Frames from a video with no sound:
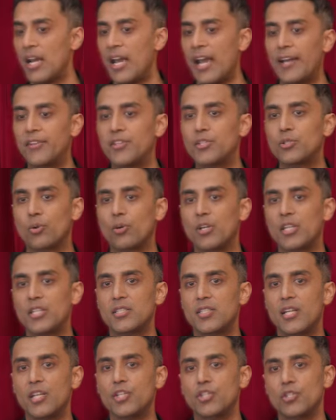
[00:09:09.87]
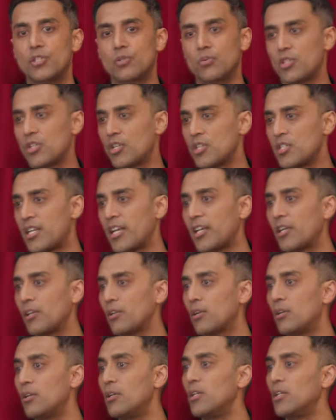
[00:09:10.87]
And these organizations, which are
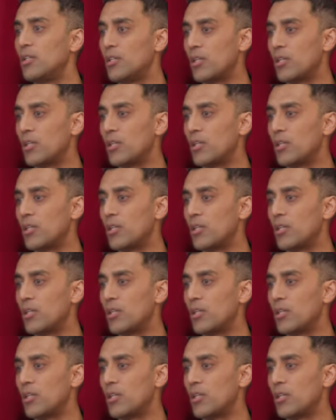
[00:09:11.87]
secular,